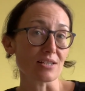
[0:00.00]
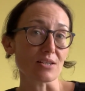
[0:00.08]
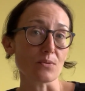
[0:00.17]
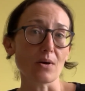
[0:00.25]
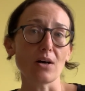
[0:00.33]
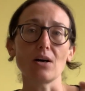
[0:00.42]

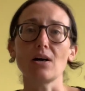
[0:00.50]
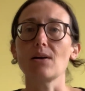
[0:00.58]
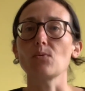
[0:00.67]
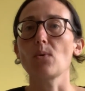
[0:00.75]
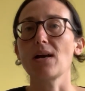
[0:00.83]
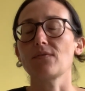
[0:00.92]
you are,
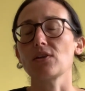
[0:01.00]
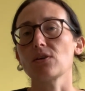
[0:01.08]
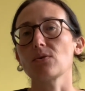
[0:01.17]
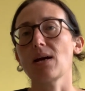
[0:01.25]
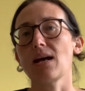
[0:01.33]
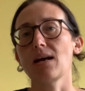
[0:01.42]
and whether you
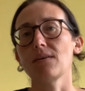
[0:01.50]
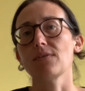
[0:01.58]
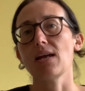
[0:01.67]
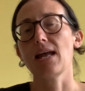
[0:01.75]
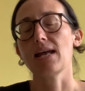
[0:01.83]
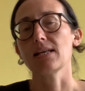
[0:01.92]
have
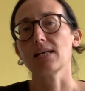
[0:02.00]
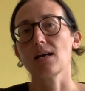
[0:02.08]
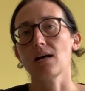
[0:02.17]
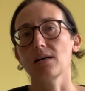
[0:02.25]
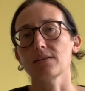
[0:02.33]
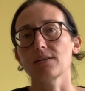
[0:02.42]
any
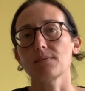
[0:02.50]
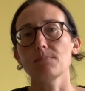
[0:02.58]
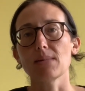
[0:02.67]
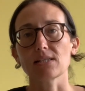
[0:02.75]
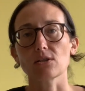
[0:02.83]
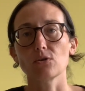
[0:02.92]
other
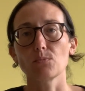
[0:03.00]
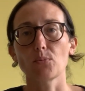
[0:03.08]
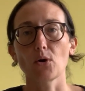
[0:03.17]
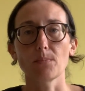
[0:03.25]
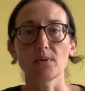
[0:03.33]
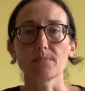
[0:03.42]
medical
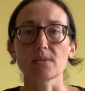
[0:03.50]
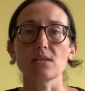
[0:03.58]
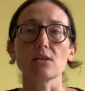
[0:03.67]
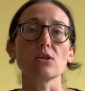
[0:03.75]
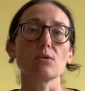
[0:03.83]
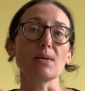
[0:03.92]
problems
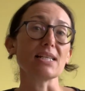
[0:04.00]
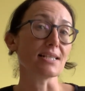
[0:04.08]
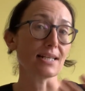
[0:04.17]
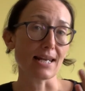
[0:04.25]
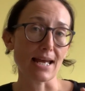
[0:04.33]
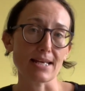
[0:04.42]
that could be
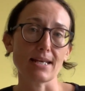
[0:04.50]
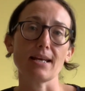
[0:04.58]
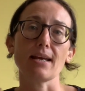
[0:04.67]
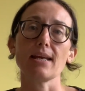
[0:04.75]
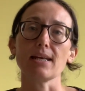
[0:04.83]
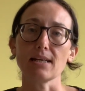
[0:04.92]
delaying
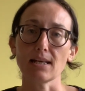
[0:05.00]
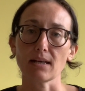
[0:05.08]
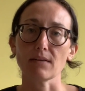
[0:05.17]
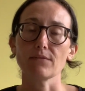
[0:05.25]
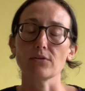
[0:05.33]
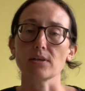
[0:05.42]

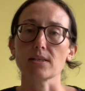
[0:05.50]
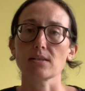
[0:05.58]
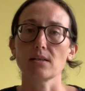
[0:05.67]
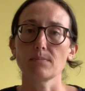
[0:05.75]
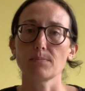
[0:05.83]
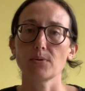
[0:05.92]
healing, for
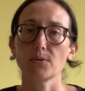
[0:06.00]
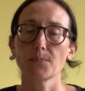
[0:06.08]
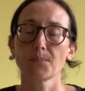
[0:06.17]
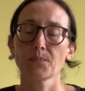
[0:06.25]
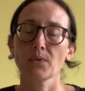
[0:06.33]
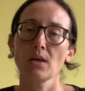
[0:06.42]
example.
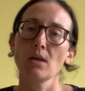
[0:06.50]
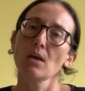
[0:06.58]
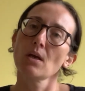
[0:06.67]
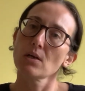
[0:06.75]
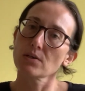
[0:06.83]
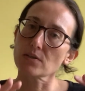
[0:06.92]

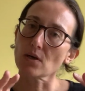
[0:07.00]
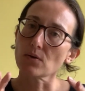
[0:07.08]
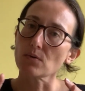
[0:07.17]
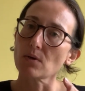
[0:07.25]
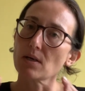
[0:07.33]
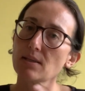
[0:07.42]

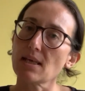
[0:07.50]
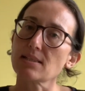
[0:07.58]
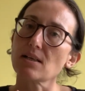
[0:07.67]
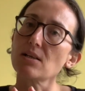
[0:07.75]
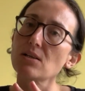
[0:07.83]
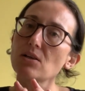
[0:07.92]
So there's
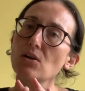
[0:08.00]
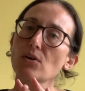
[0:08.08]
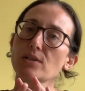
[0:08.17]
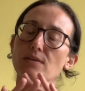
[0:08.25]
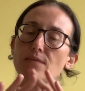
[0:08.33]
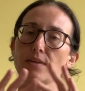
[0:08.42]
a
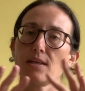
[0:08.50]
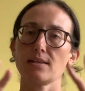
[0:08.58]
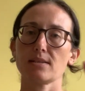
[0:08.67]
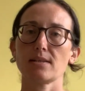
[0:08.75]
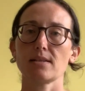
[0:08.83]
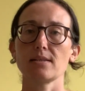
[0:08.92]
lot of
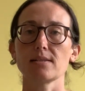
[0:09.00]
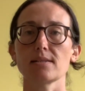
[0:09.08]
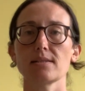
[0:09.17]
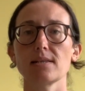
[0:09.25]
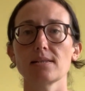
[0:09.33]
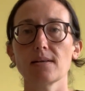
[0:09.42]
things to
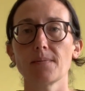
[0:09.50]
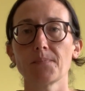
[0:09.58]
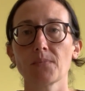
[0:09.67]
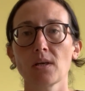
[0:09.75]
consider.